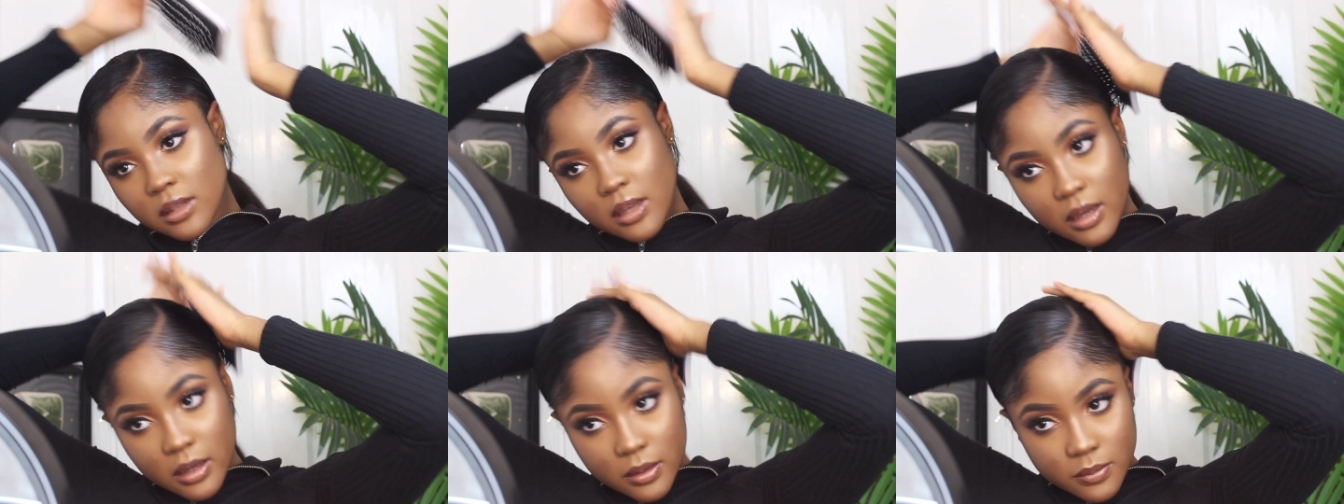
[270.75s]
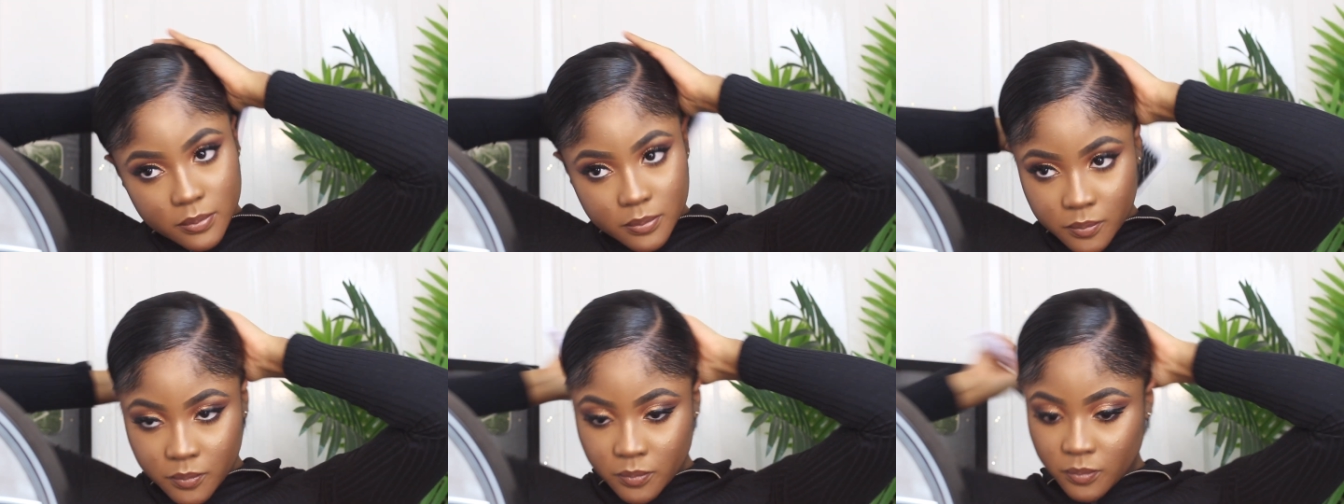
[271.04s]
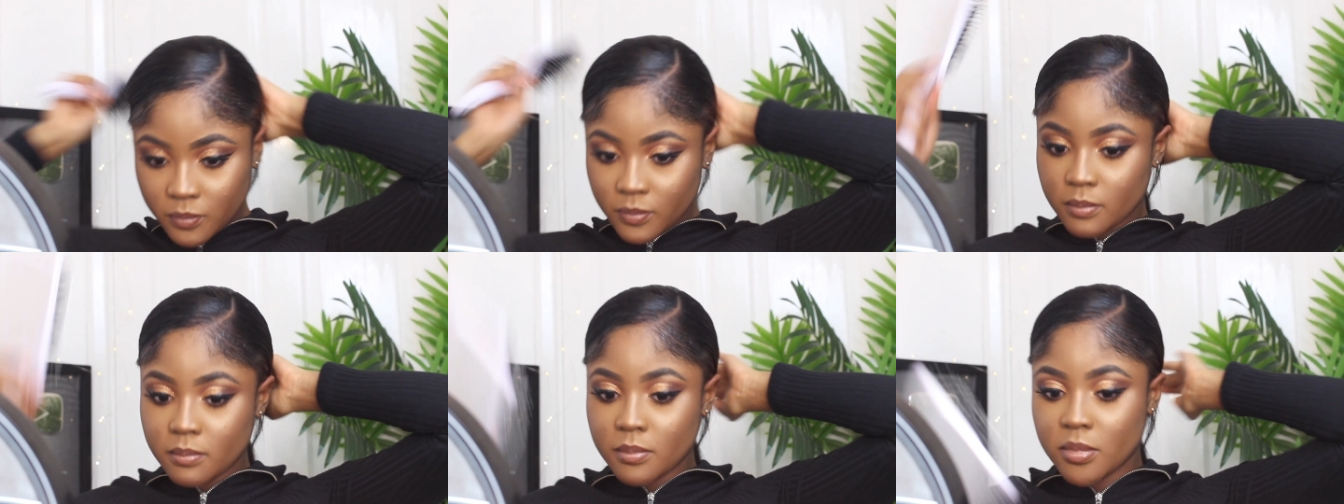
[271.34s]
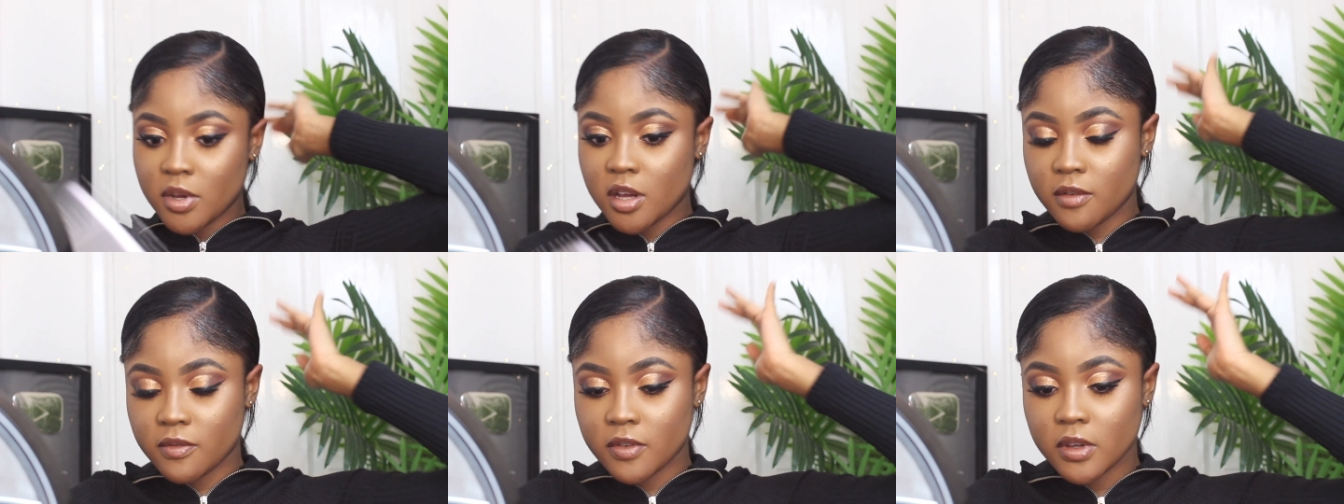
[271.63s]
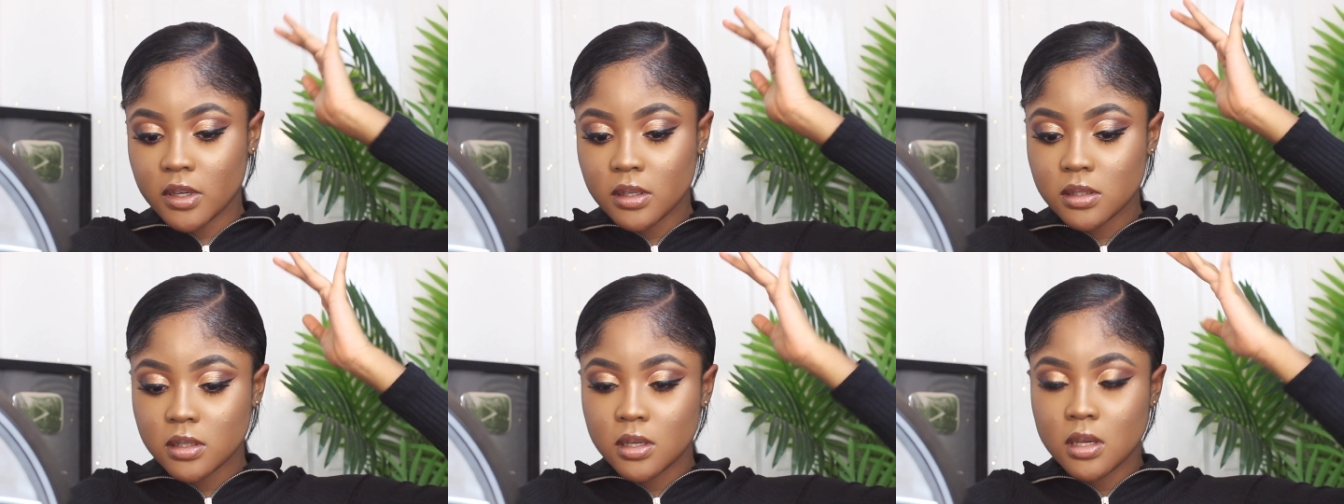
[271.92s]
that
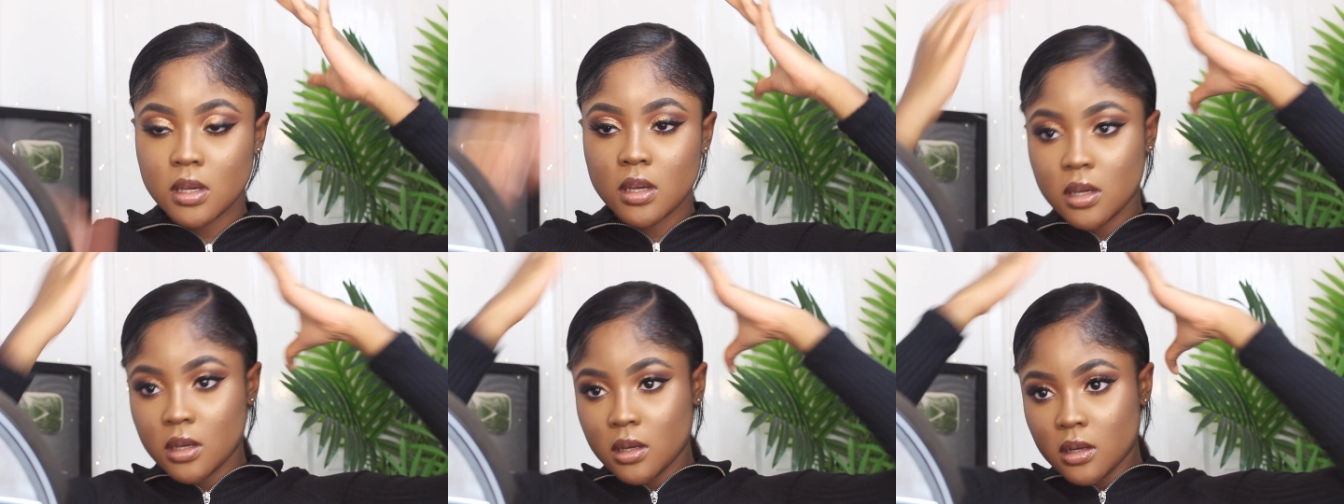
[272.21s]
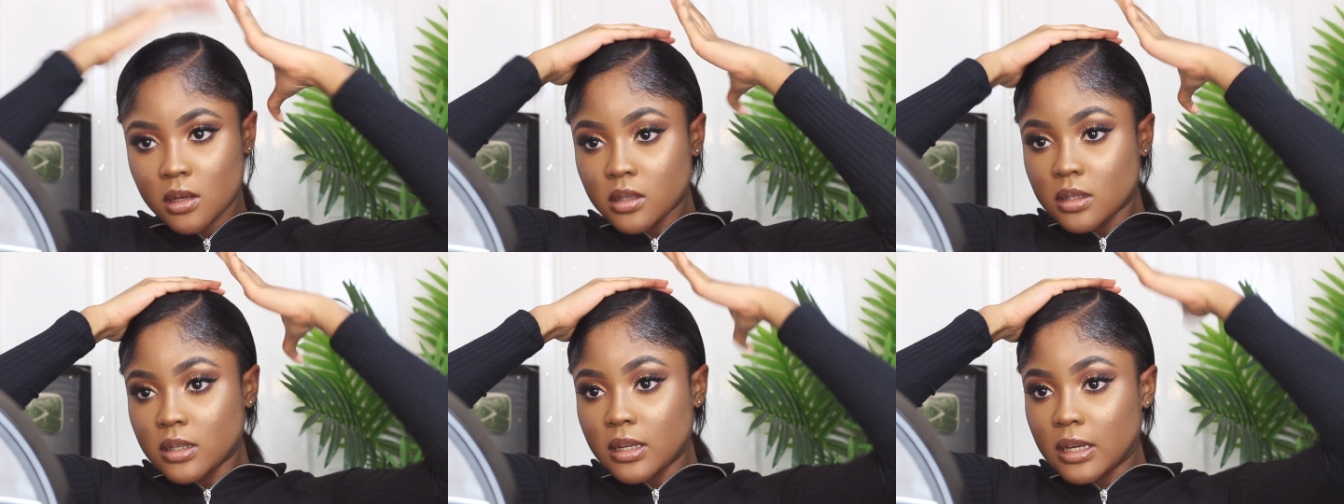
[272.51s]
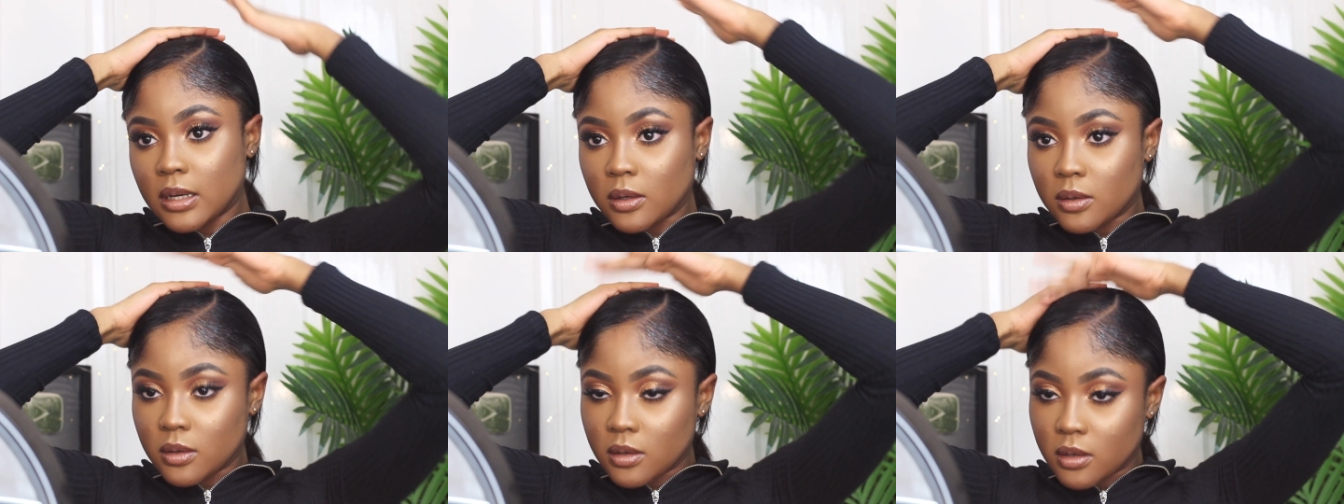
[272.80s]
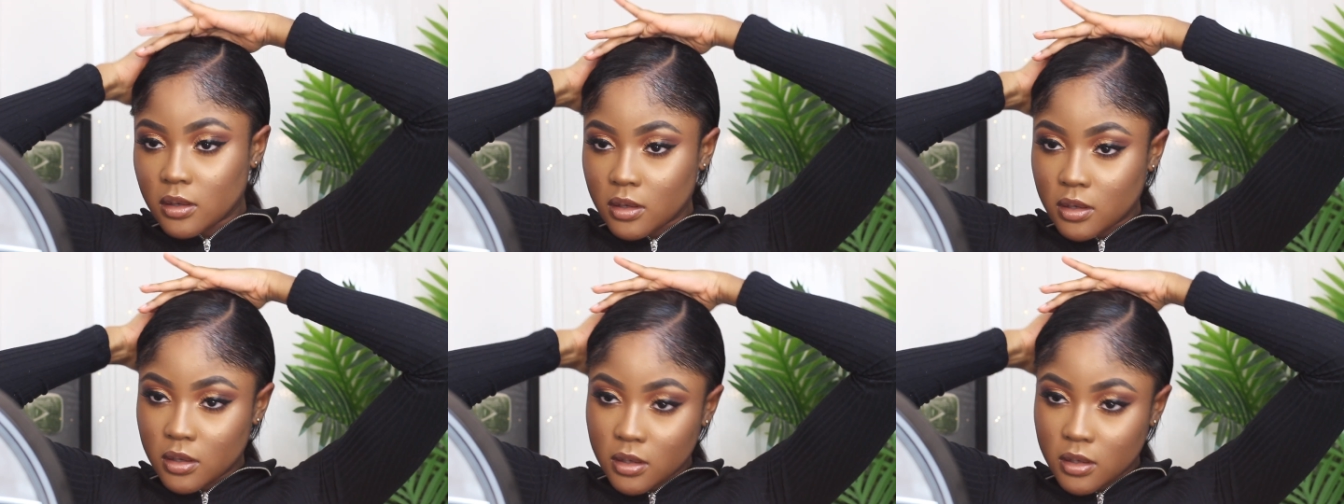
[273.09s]
perfect now